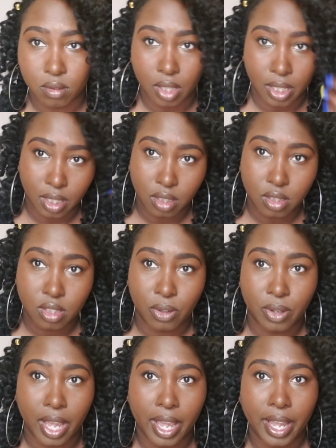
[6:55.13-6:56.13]
Like, it looks
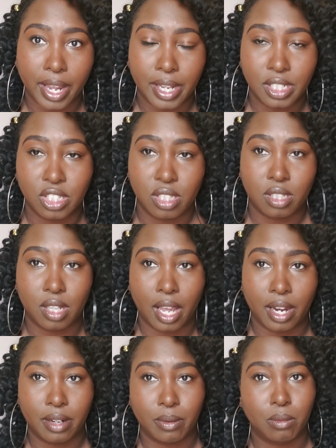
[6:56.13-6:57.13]
okay. It just
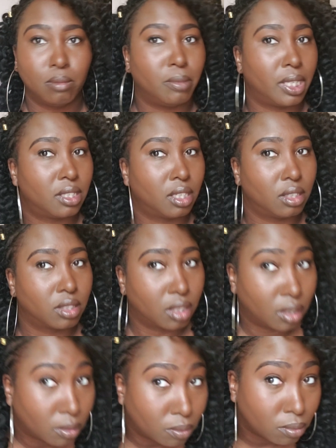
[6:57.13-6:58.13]
kind of makes it
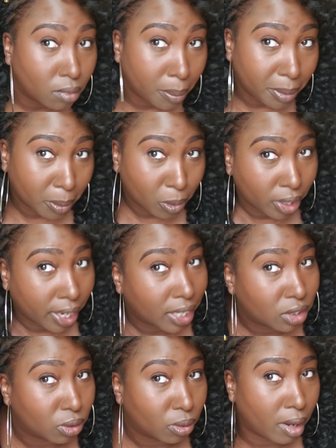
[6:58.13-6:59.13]
look a bit more
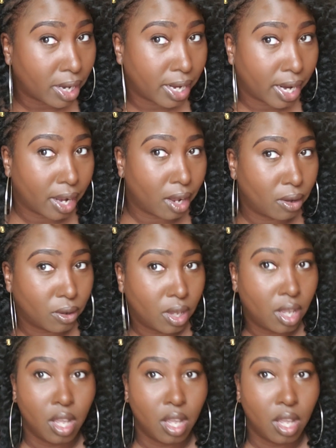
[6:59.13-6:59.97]
natural right now.